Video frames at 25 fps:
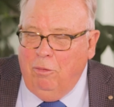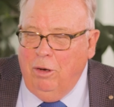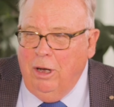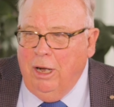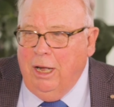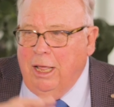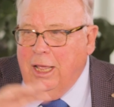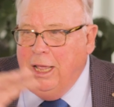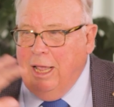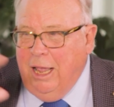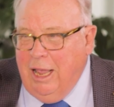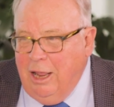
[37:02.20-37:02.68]

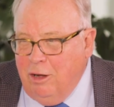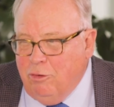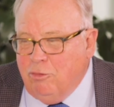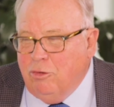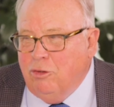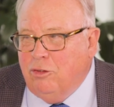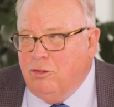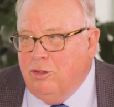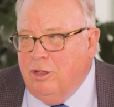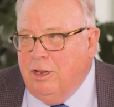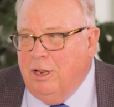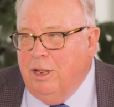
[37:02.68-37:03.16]
really
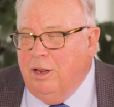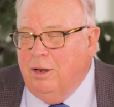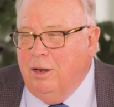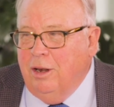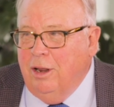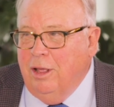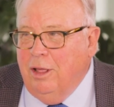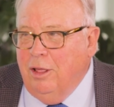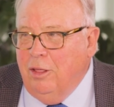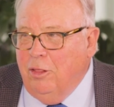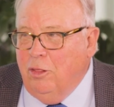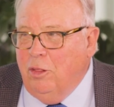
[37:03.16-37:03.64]
interested
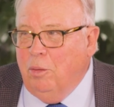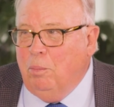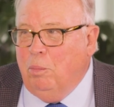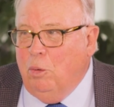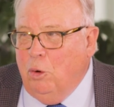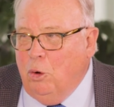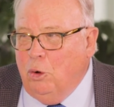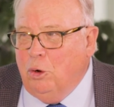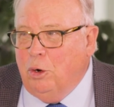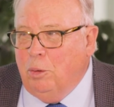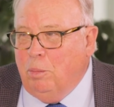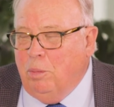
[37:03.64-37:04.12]
in the
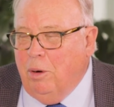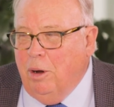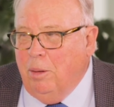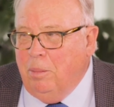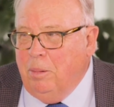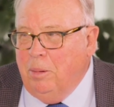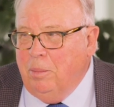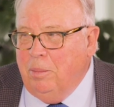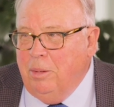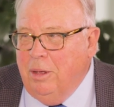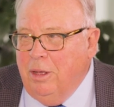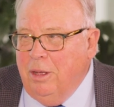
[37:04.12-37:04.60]
border
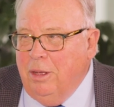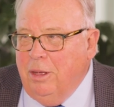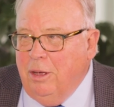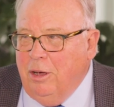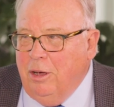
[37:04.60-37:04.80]
problem.